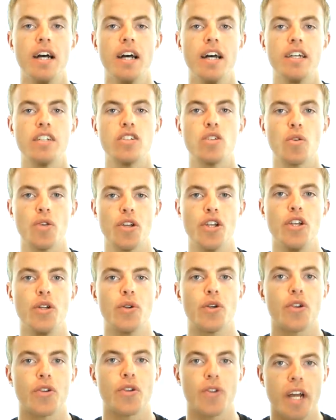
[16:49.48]
So you
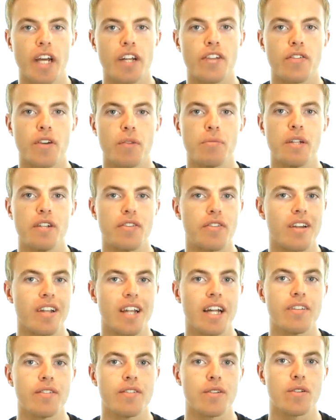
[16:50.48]
create from different
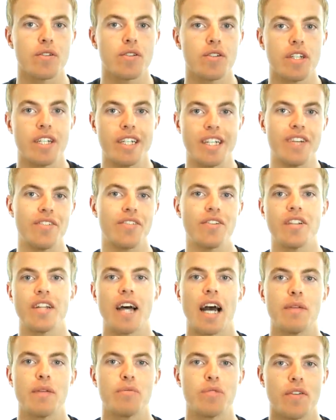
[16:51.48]
levels, different
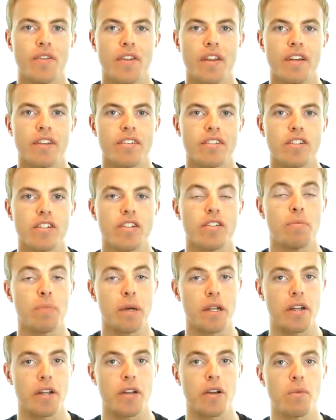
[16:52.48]
types of things,
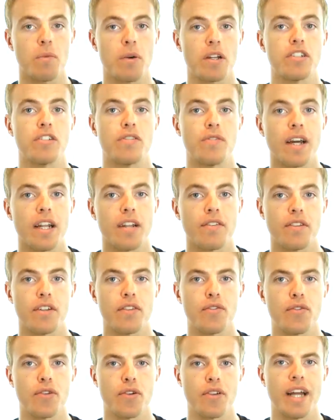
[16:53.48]
depending on what is relevant
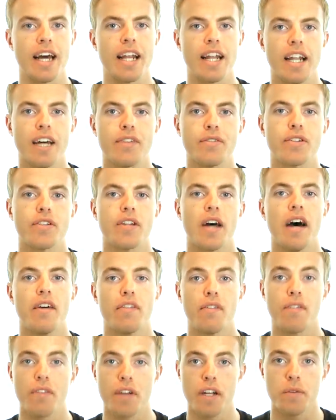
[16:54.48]
for that level to have
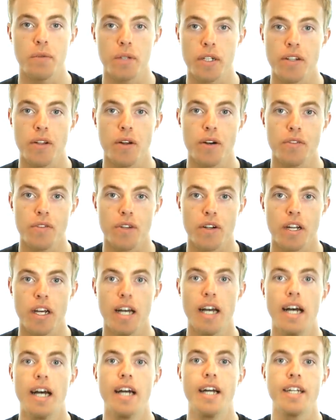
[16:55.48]
free will over.
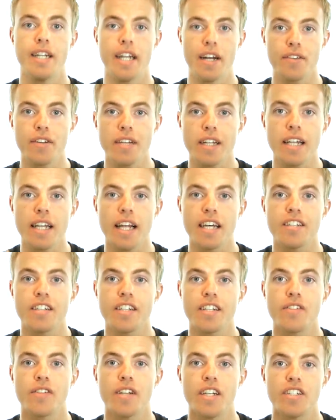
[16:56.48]
Nevertheless,
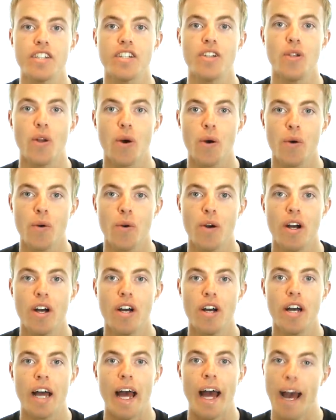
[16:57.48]
there is no
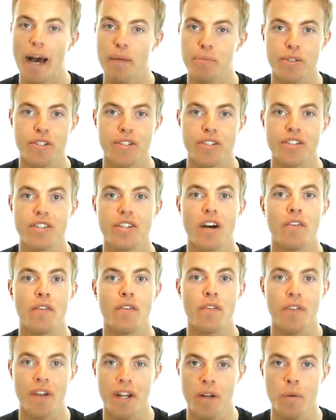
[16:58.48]
absence of
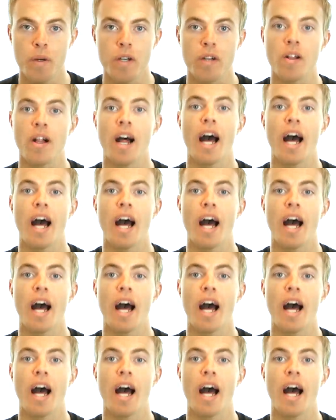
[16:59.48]
free will